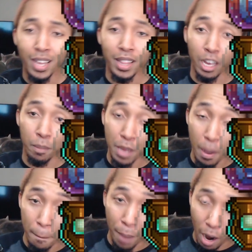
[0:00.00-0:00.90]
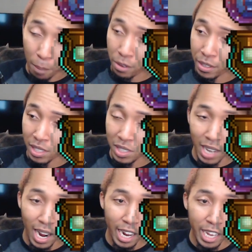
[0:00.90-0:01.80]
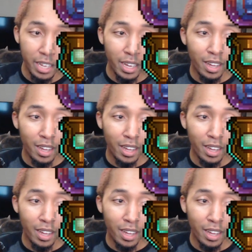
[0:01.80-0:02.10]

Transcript: that could be a bomber in the sky,